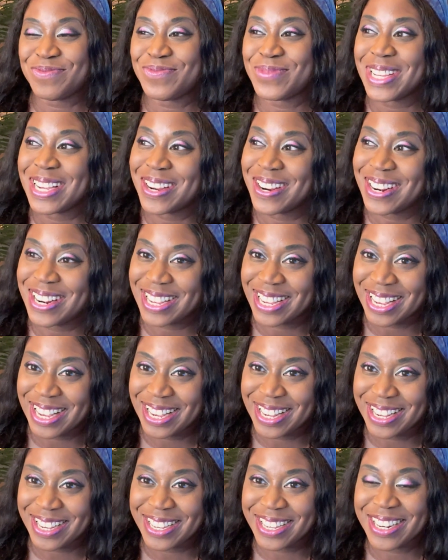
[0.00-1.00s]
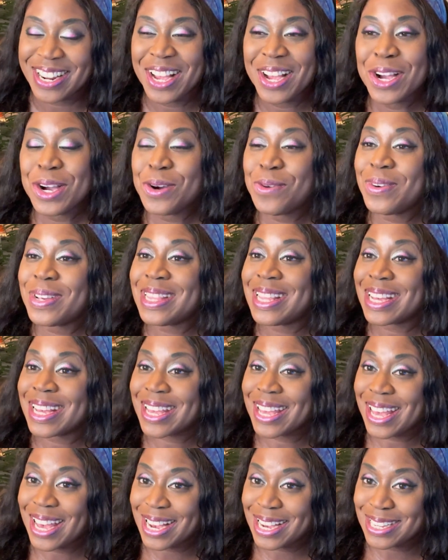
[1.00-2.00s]
Finger looking good with a
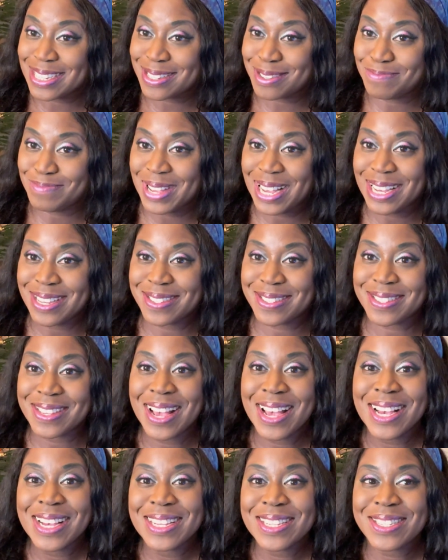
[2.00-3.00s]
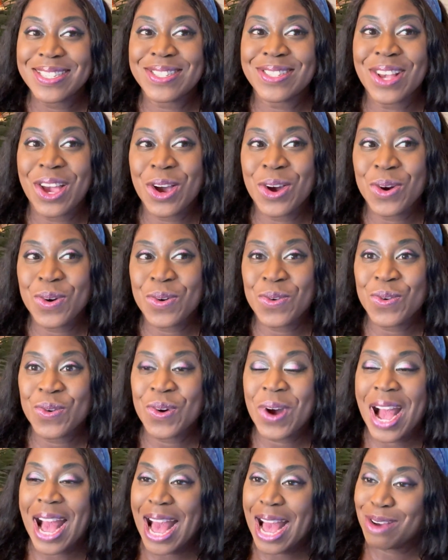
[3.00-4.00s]
kick of spice.
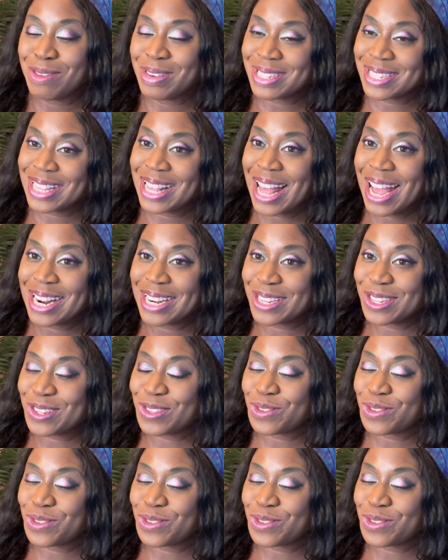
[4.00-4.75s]
So I was glad to